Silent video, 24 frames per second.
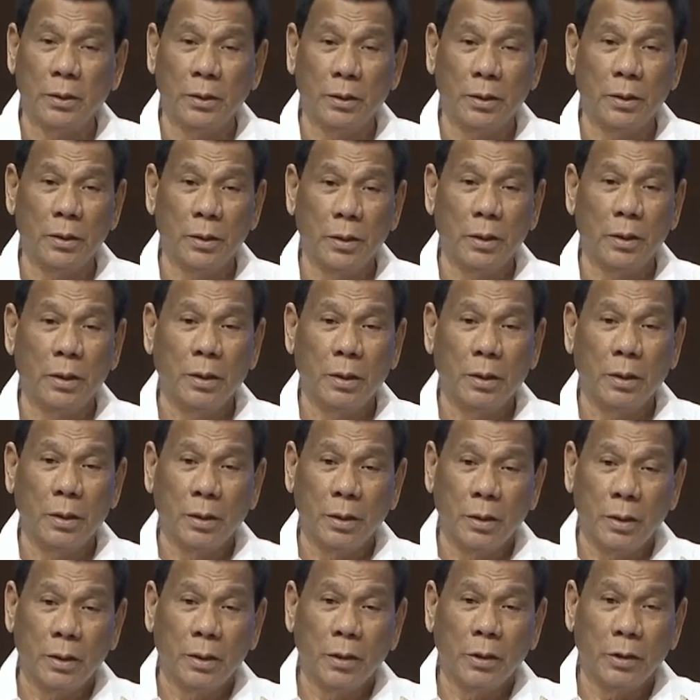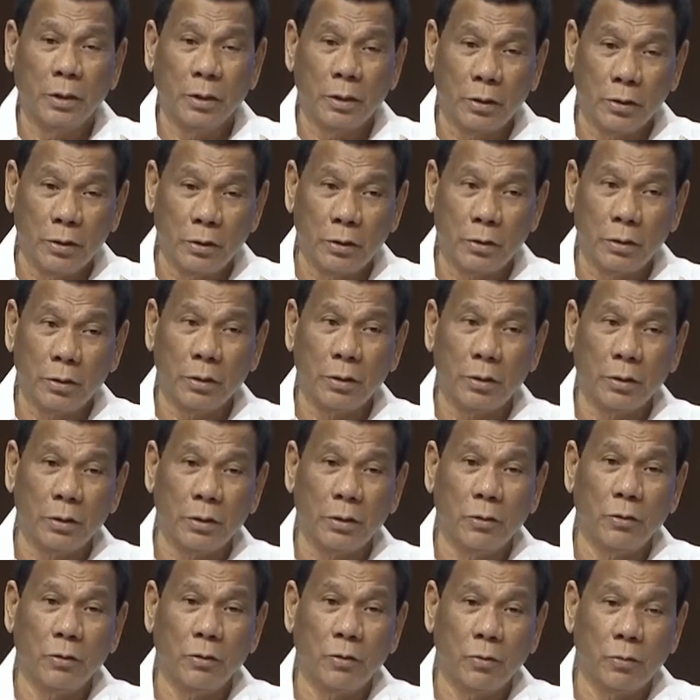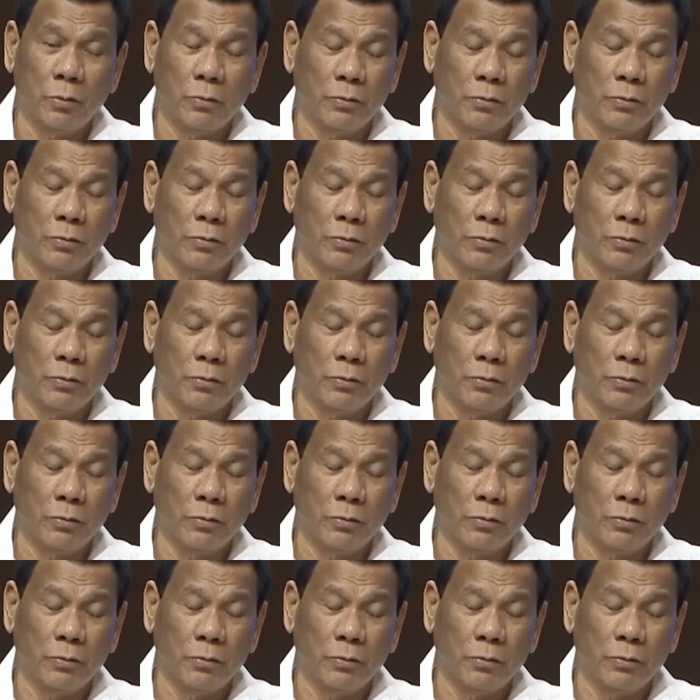(silence)